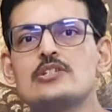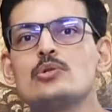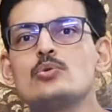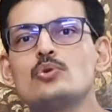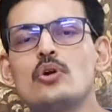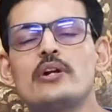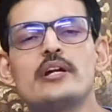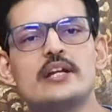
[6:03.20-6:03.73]
do
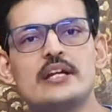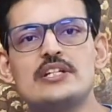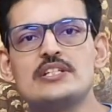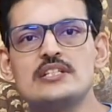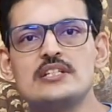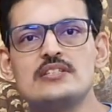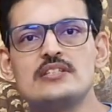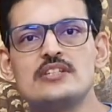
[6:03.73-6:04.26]
not arrange
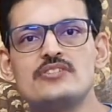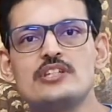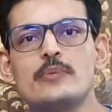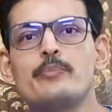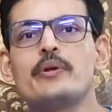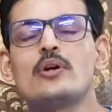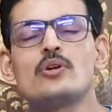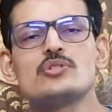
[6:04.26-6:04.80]
this
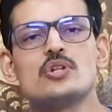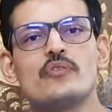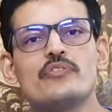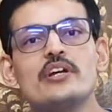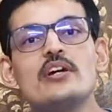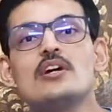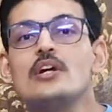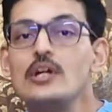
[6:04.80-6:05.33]
system because of
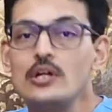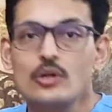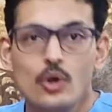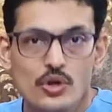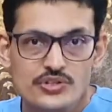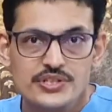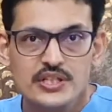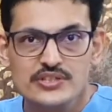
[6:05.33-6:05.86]
the
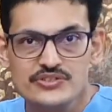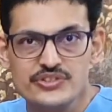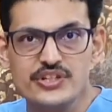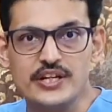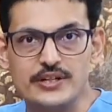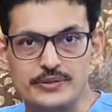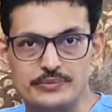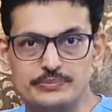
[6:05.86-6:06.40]
cost
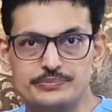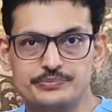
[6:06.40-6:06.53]
constraint.